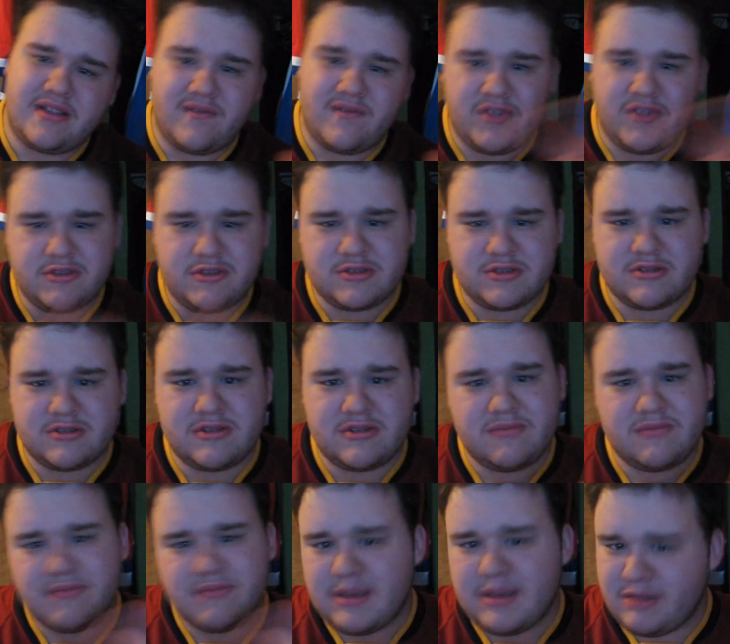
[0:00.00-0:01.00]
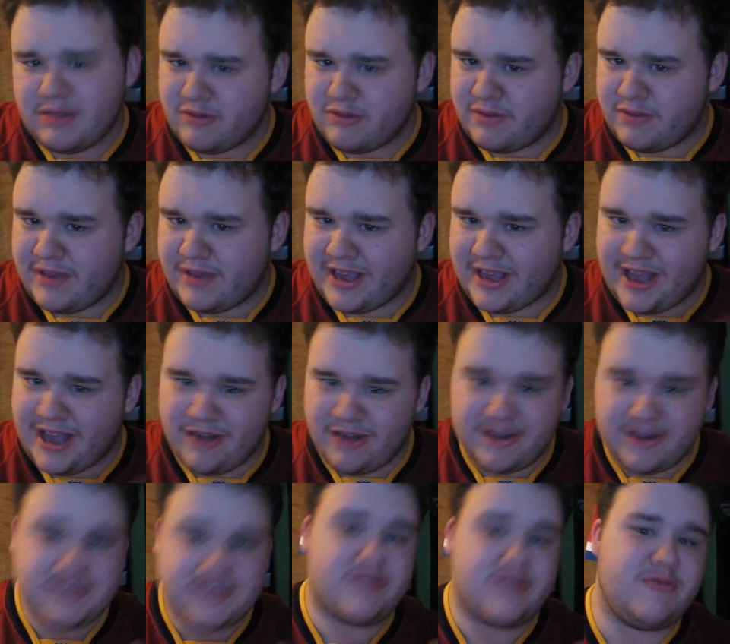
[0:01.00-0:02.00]
Future, maybe the Winnipeg
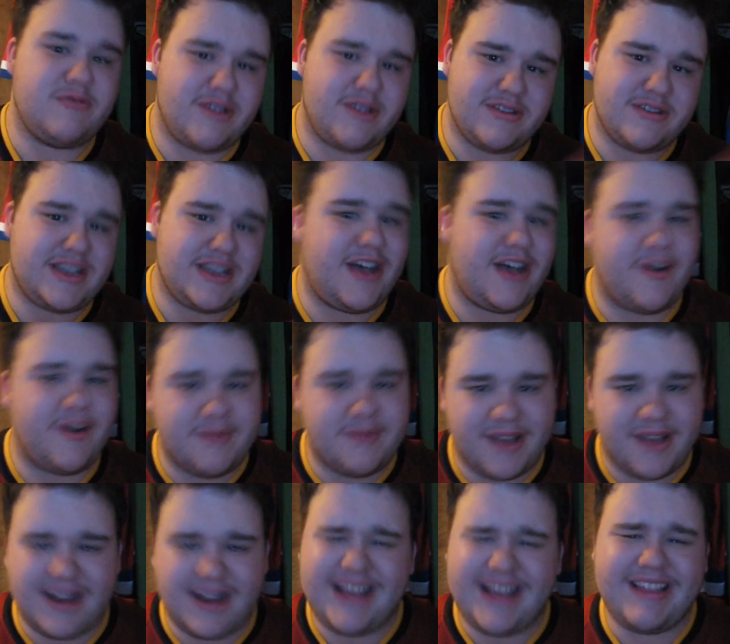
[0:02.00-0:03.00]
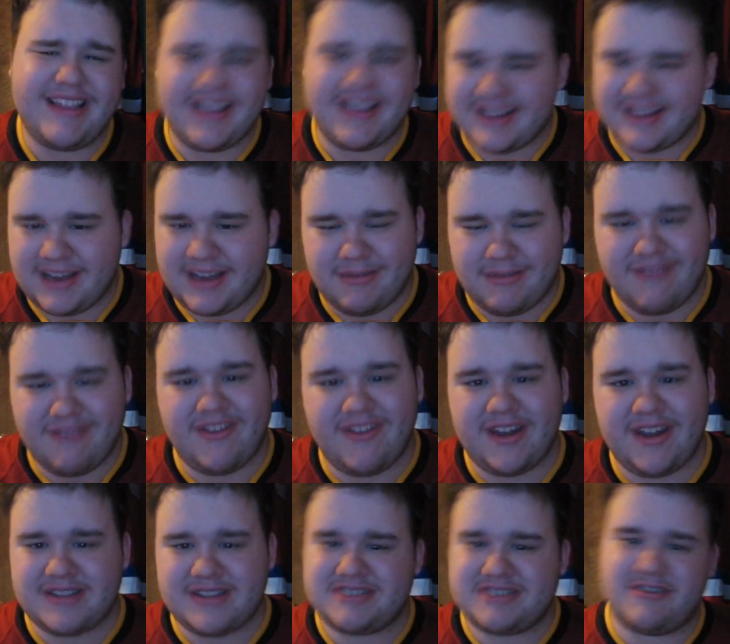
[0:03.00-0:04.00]
Coyotes. Who knows? I hope not. I like the team in
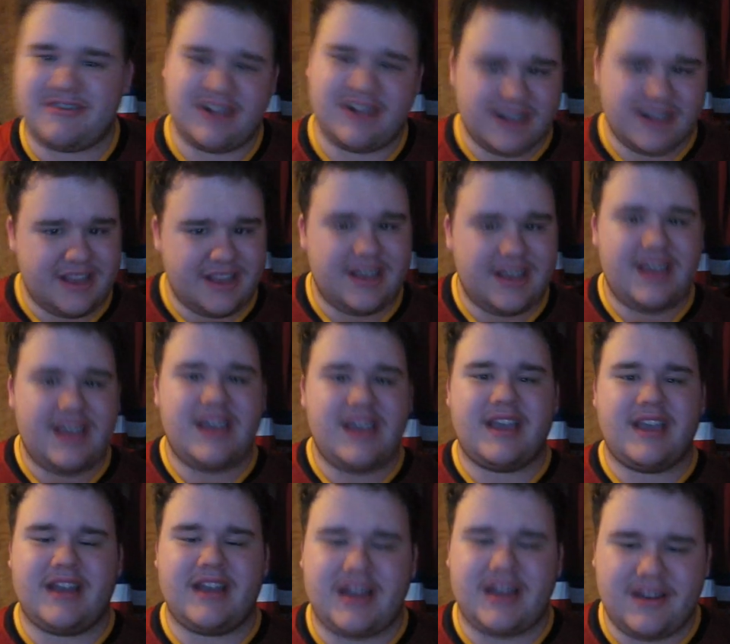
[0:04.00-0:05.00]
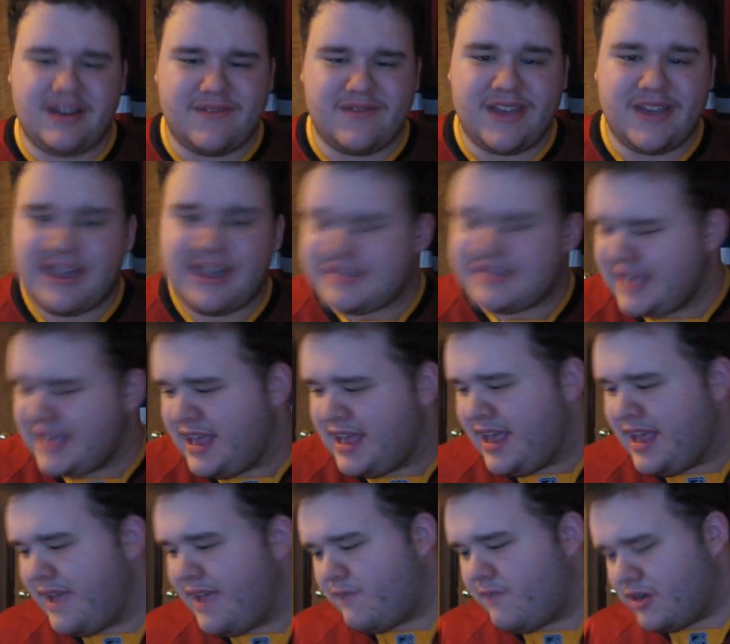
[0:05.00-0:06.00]
Phoenix. Sorry, Canadian fans.
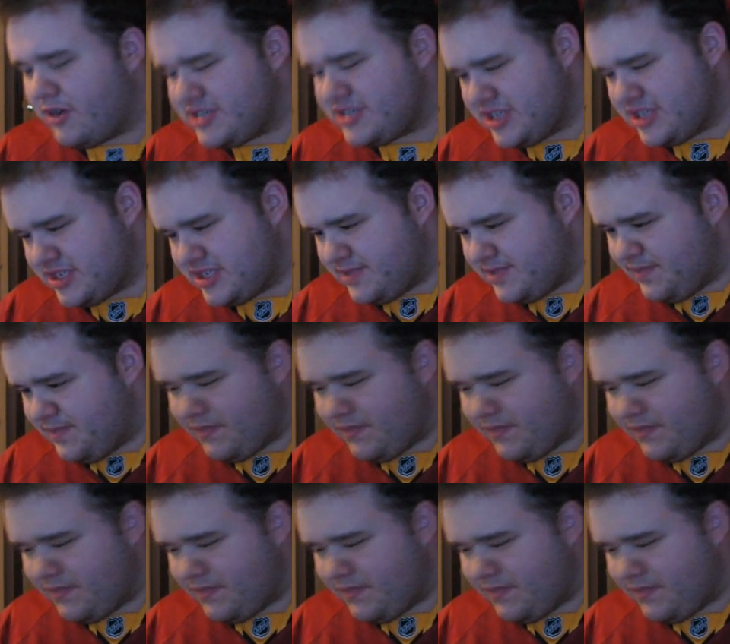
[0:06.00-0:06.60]
Versus